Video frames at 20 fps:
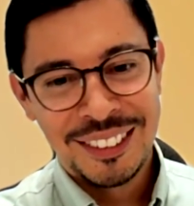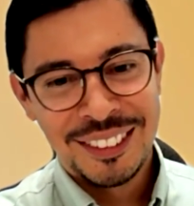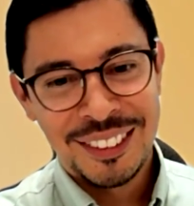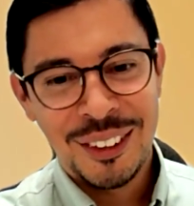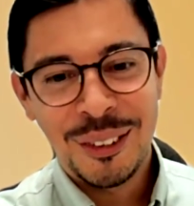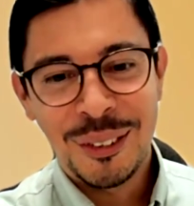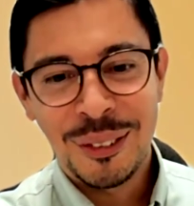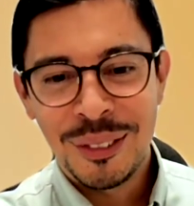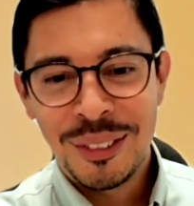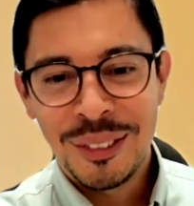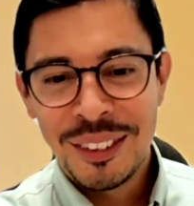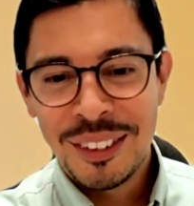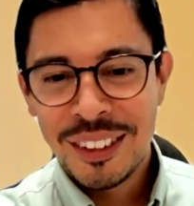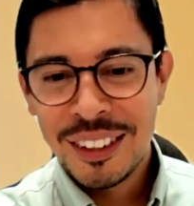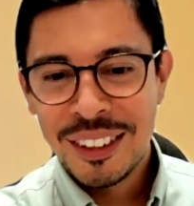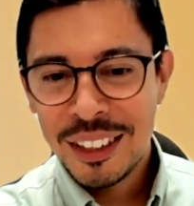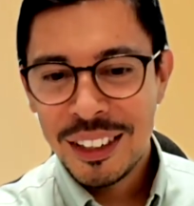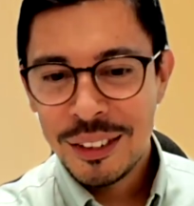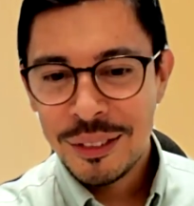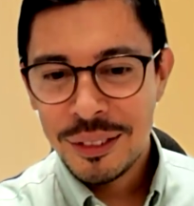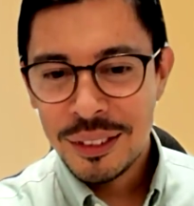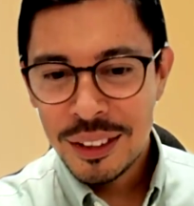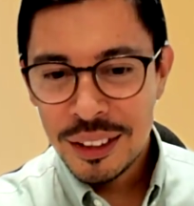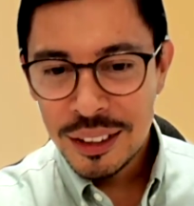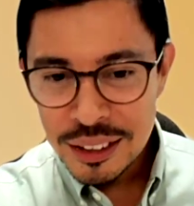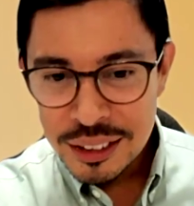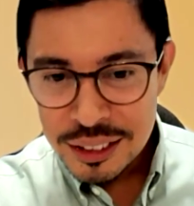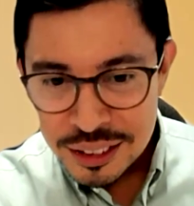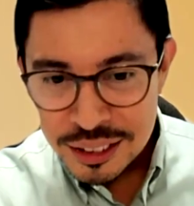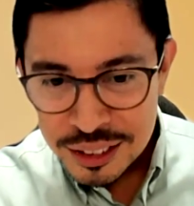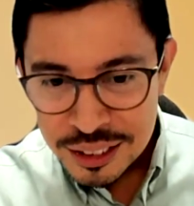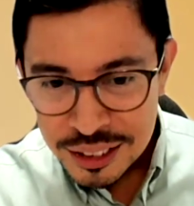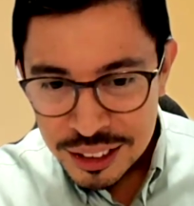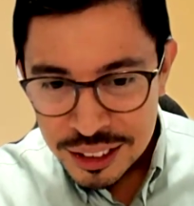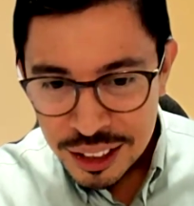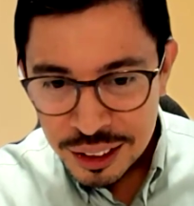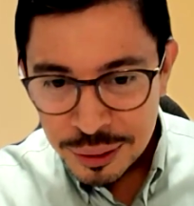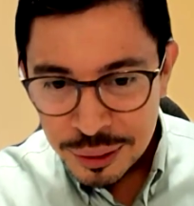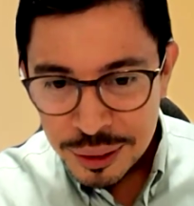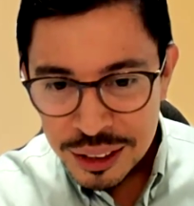Oh,
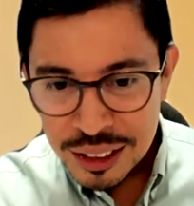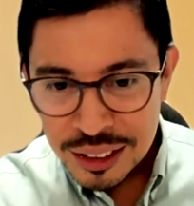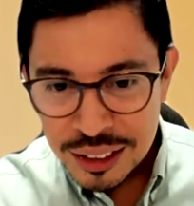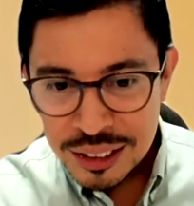Sarah went